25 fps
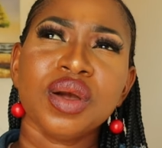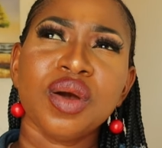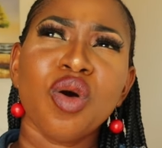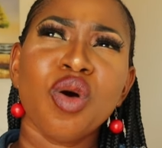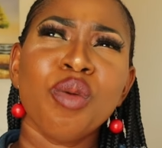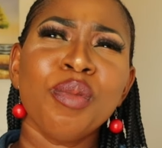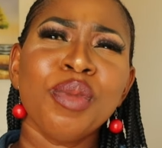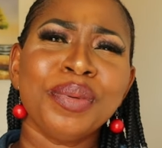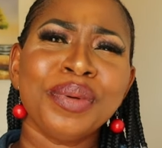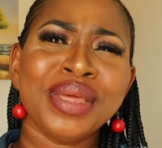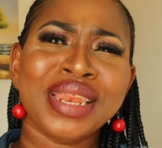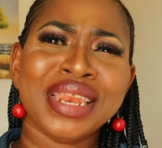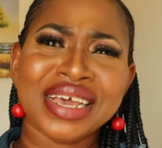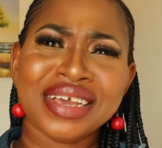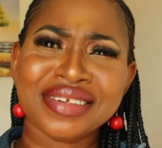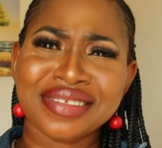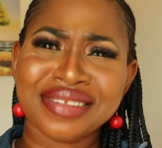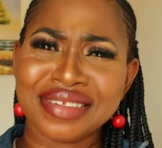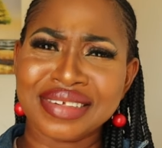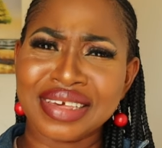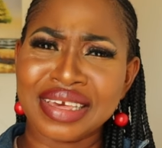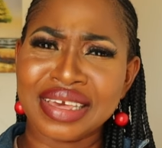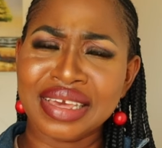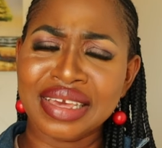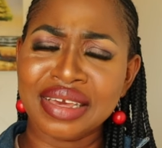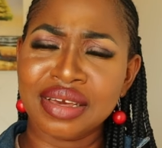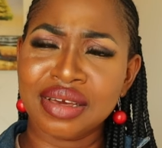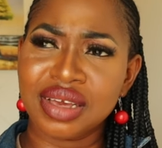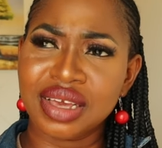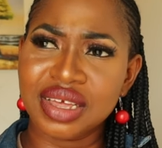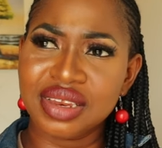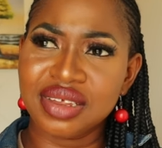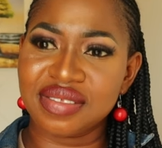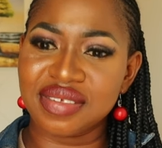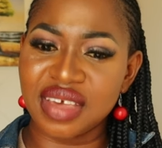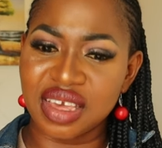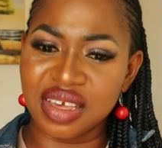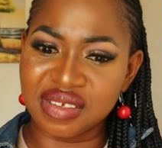or maybe next year,
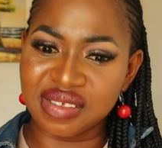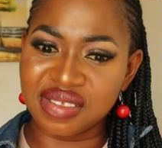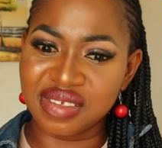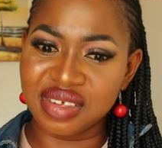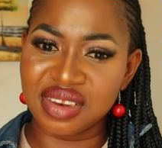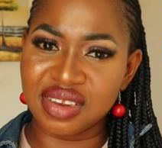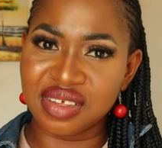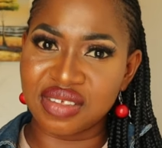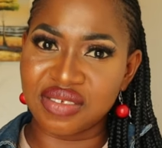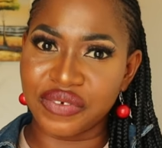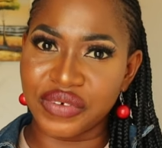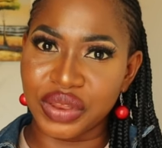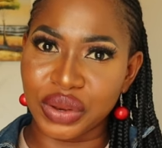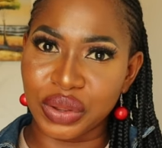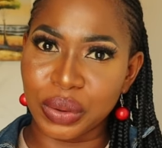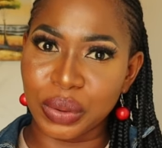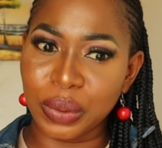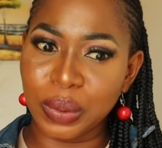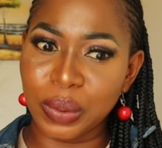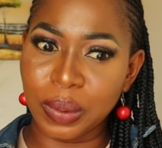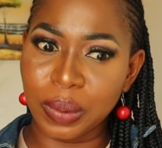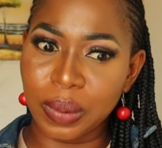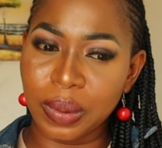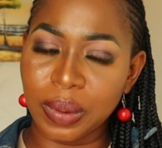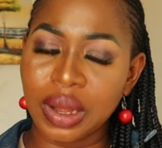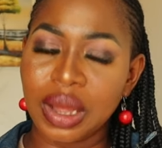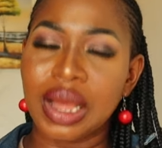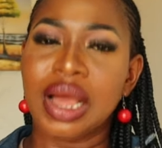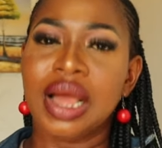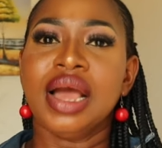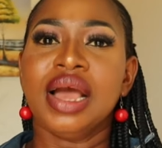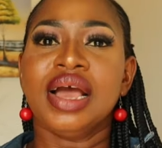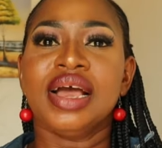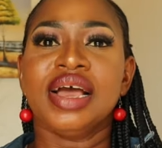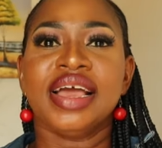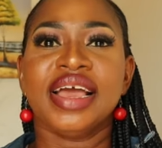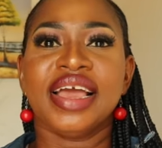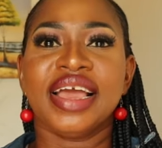anytime you're seeing this video,
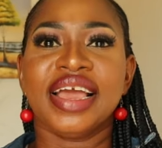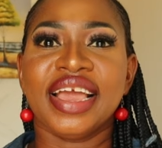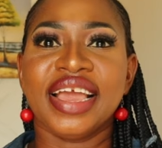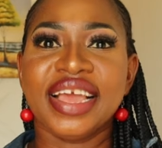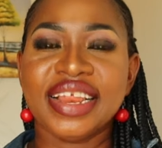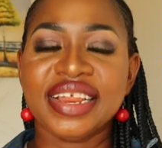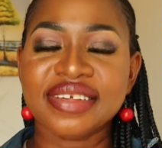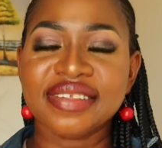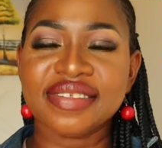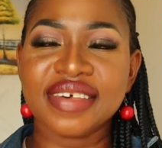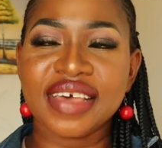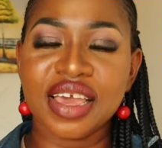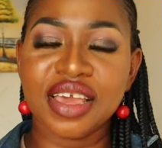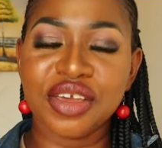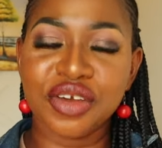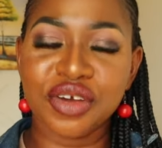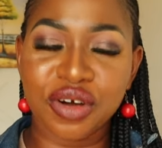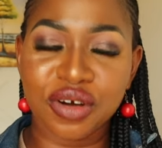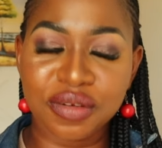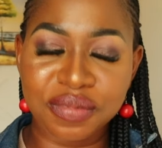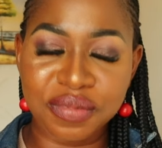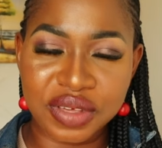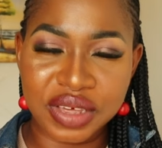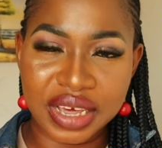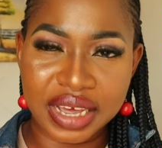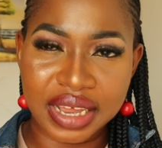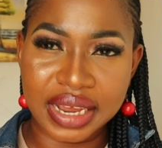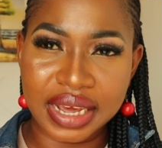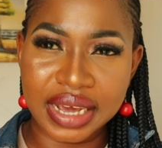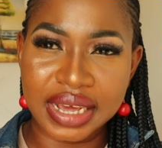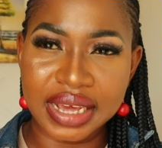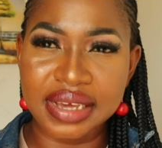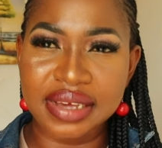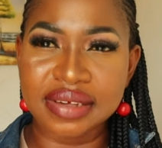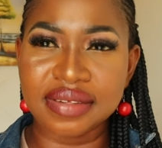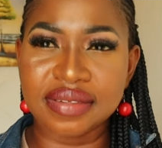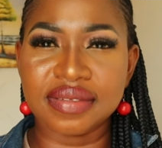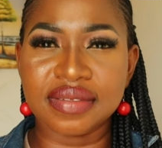anytime you come to
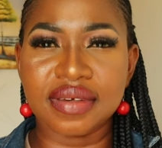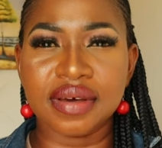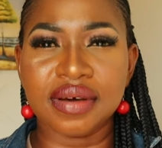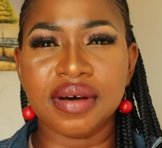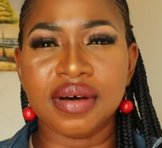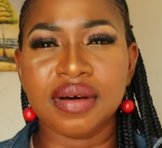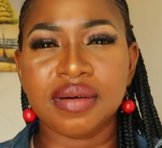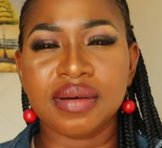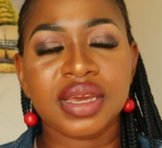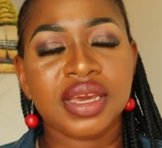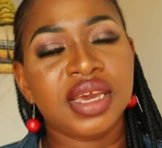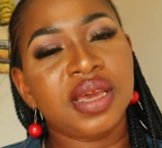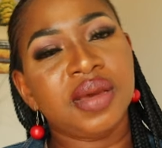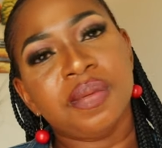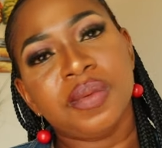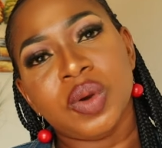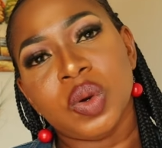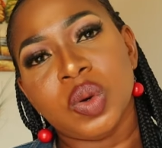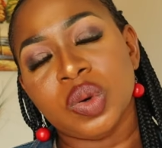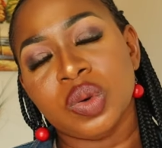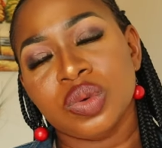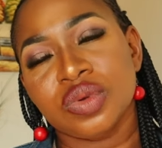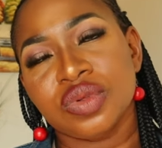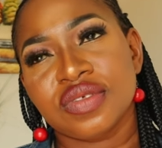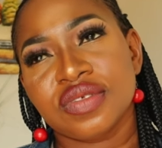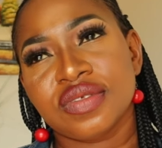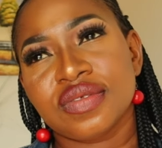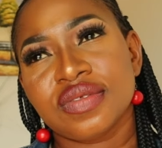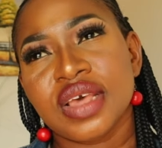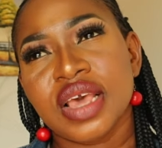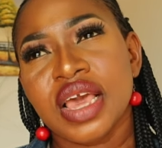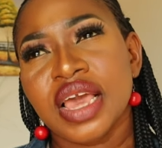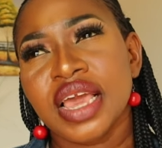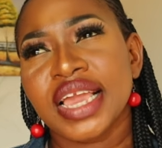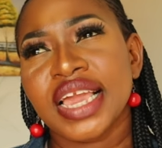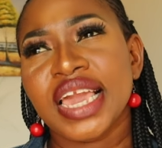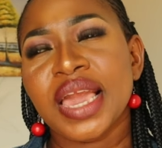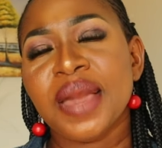Ghana, is Cape Coast.
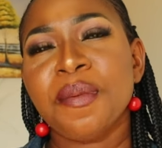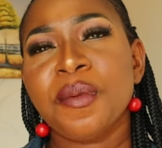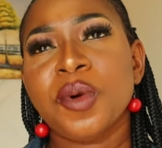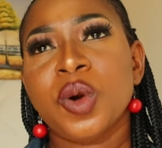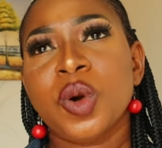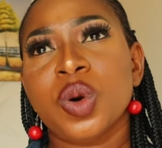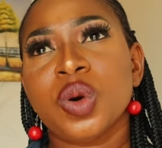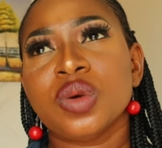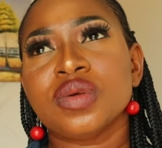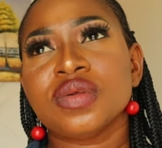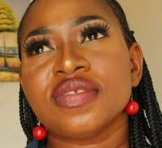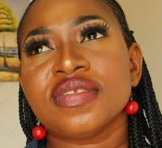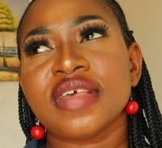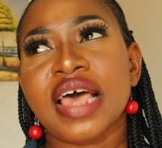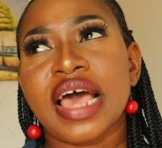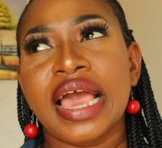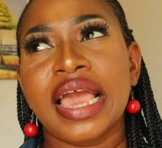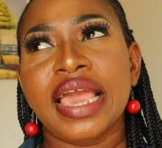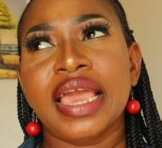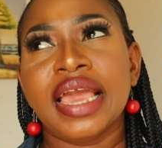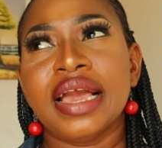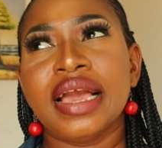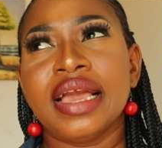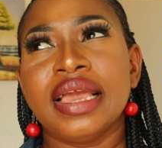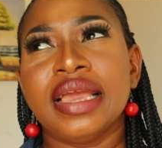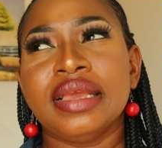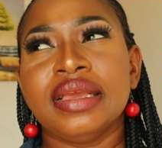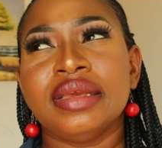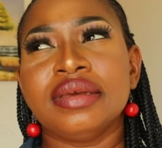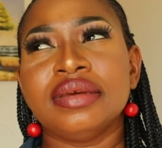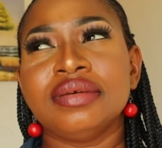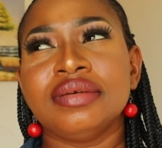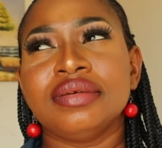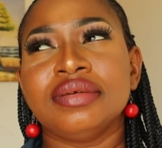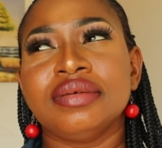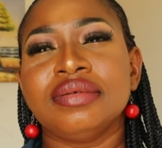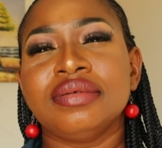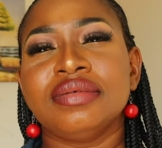Cape Coast,
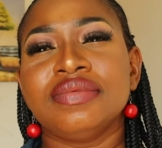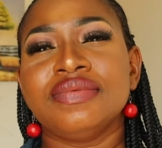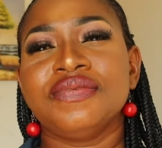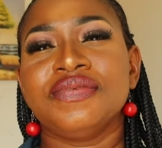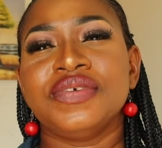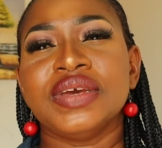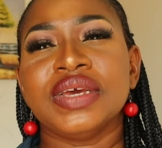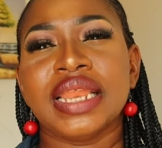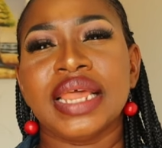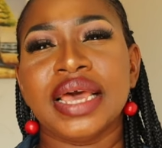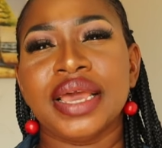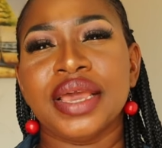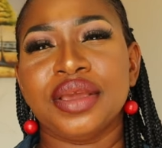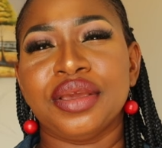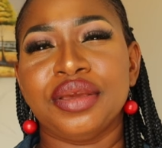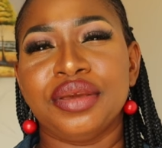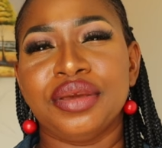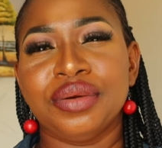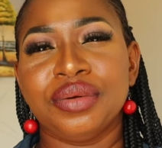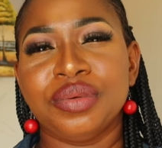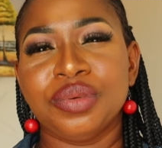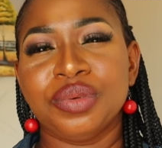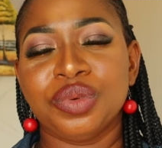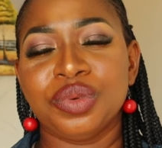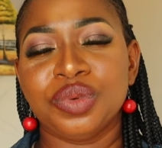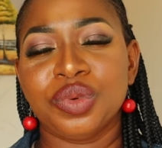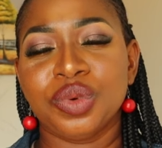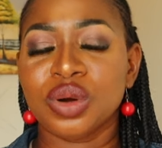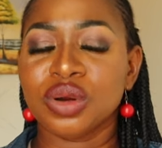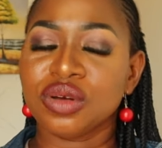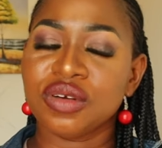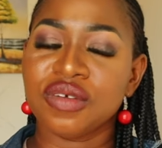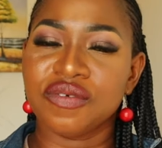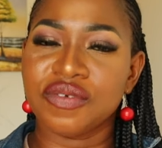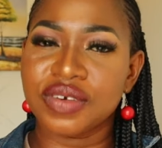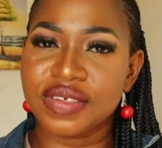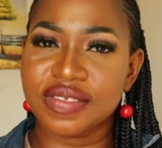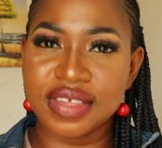I feel like you
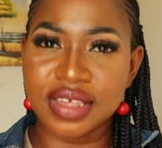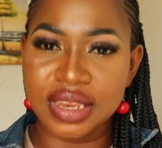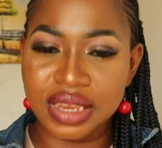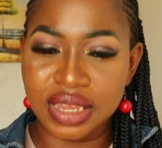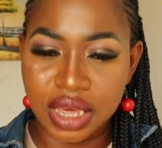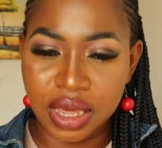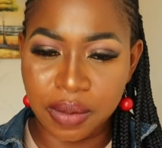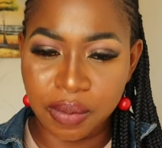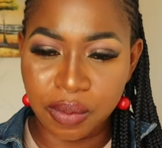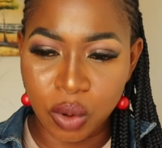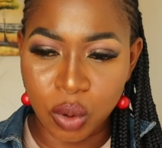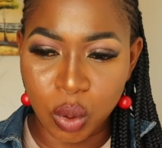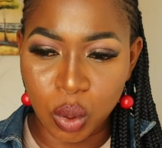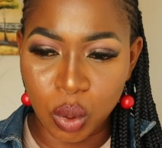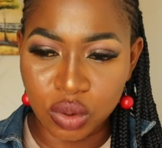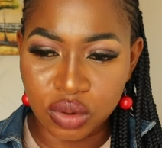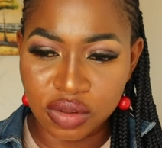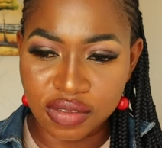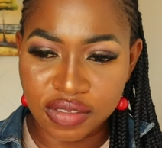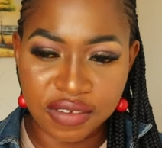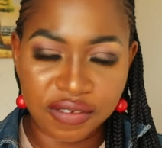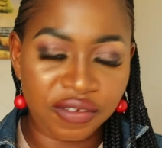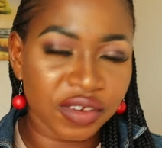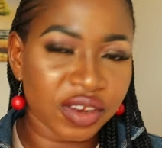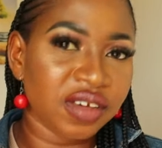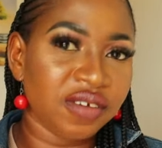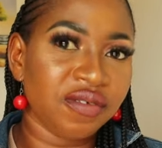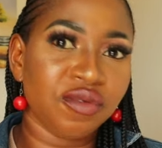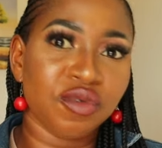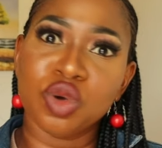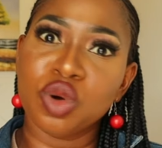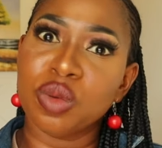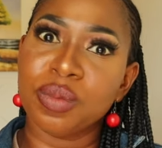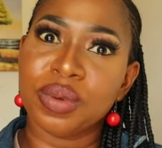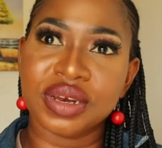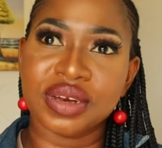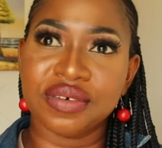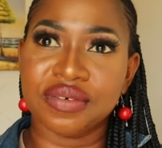want to visit Cape Coast, even if
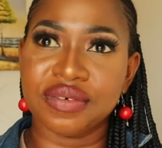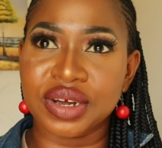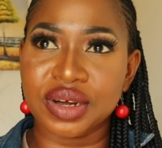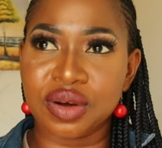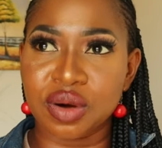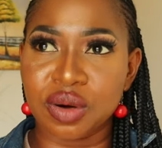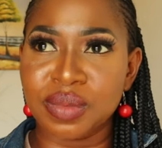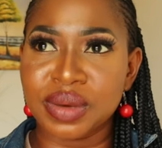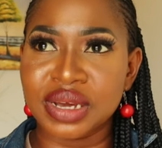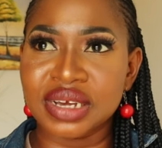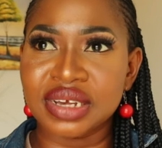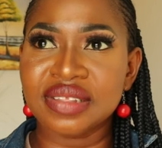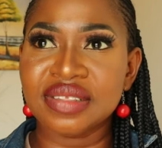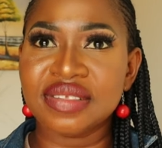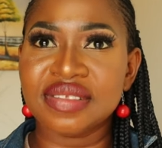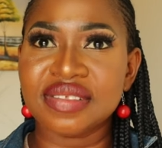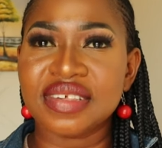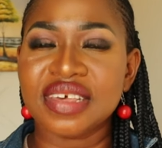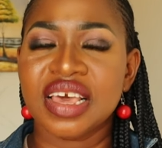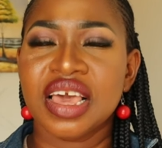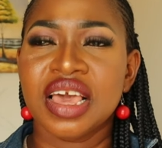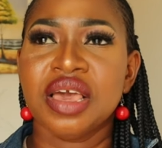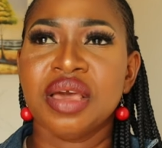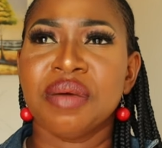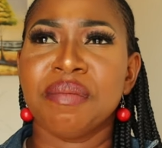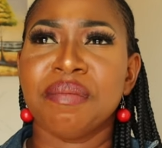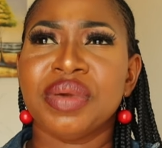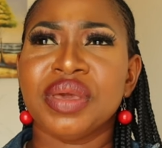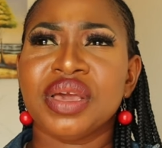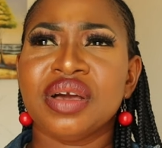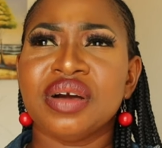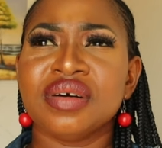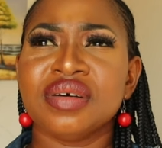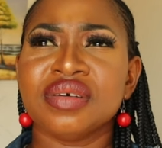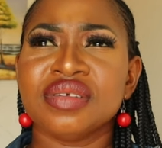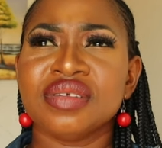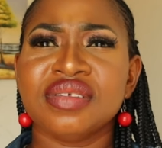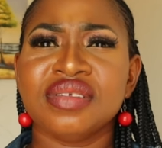nobody recommends,
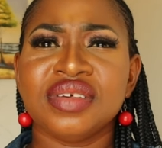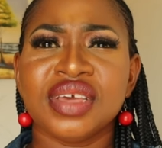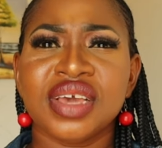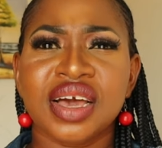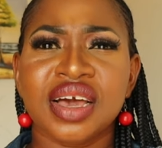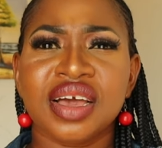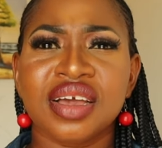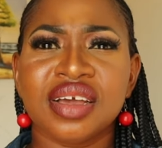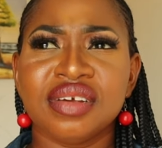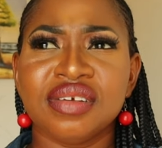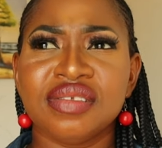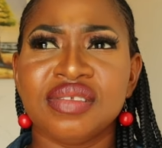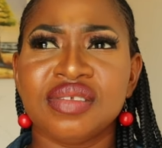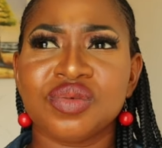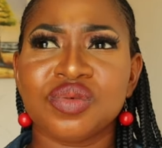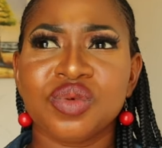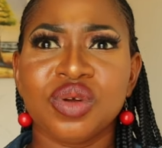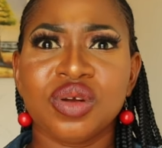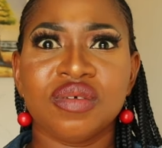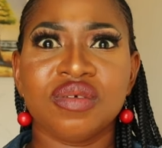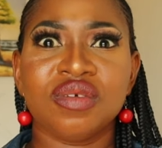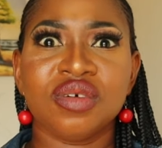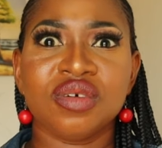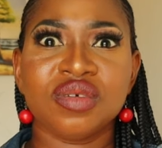because, yeah, it's one of